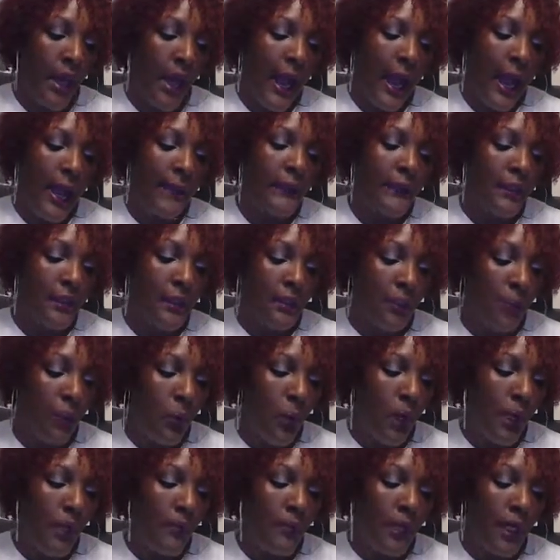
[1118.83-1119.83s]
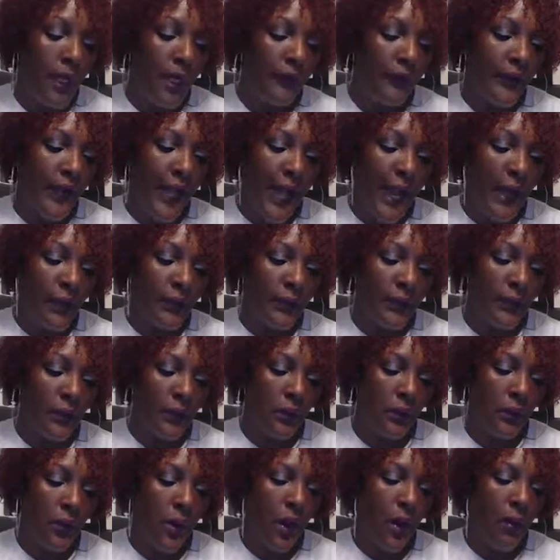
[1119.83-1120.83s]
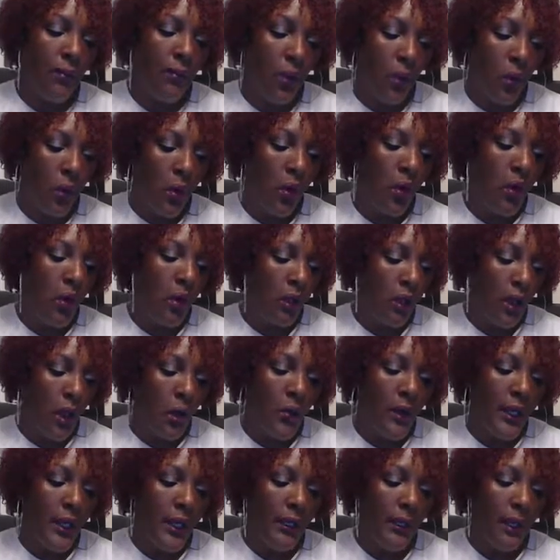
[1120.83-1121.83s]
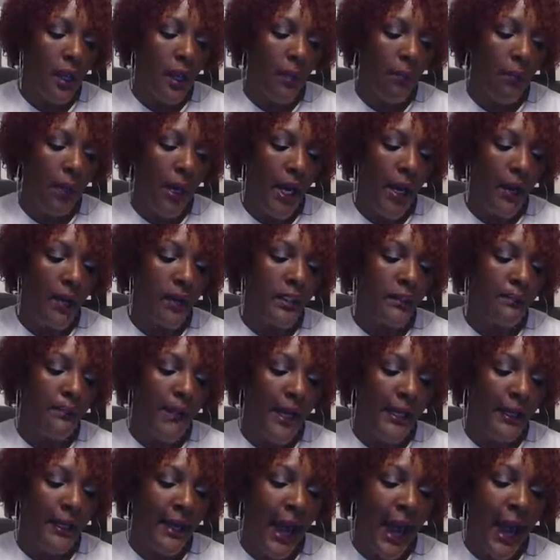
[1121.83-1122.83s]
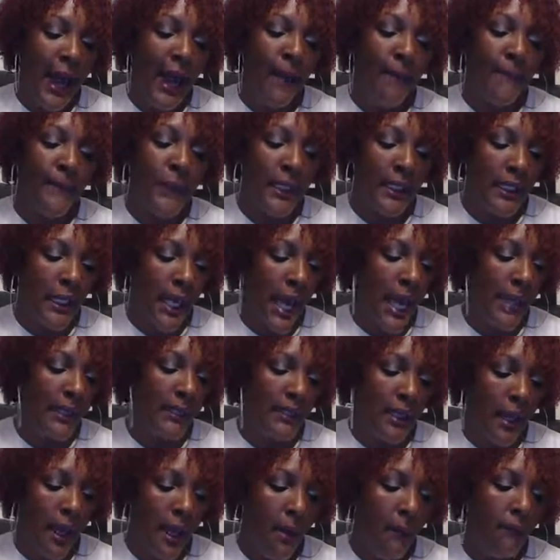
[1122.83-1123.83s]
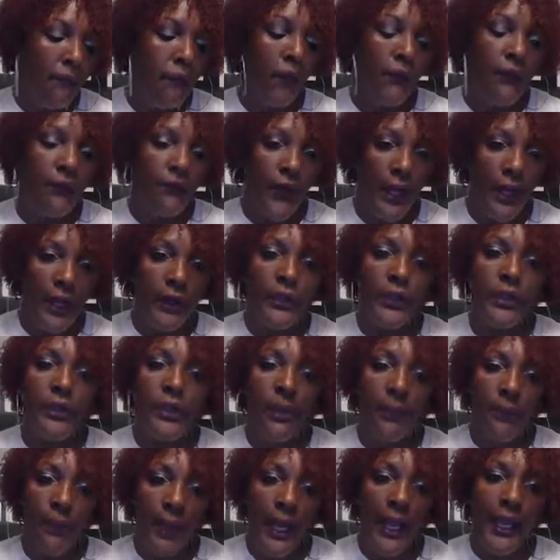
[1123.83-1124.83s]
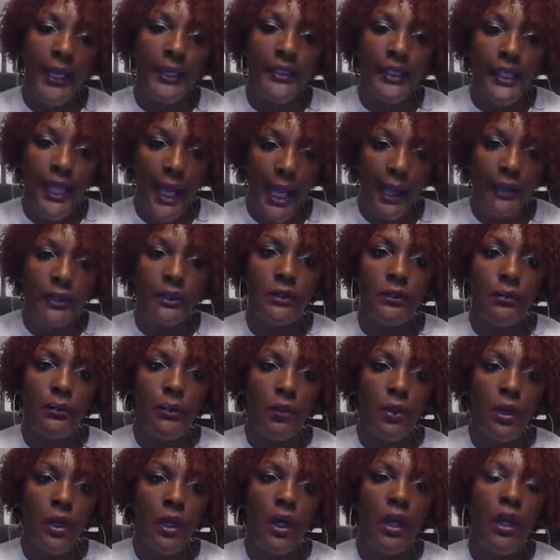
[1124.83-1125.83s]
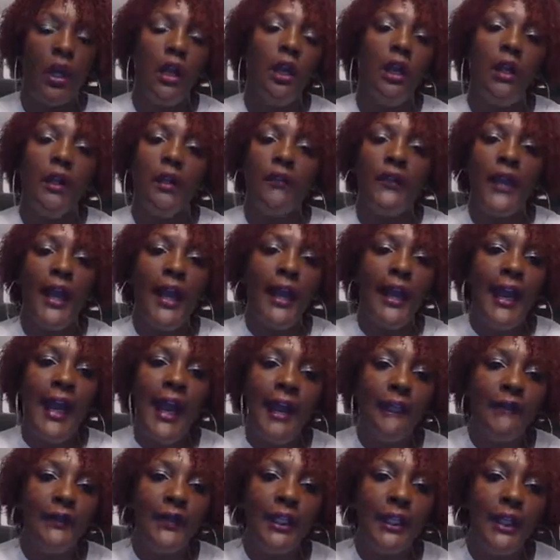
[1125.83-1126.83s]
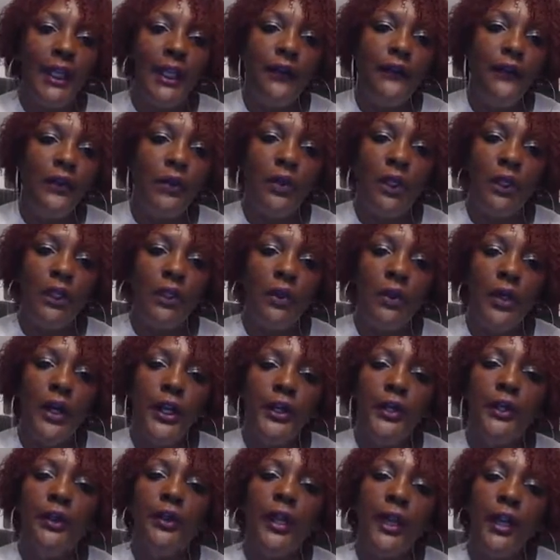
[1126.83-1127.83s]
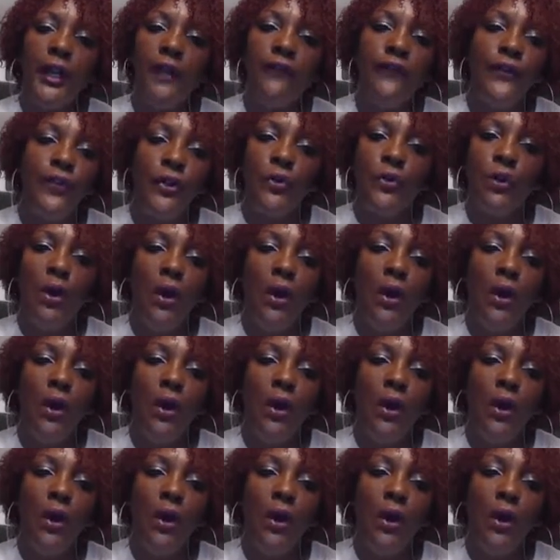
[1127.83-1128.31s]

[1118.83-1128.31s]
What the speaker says: Absent appointment of counsel, poor low-income parents may not be locked up for failure to pay child support. They have to give you a lawyer if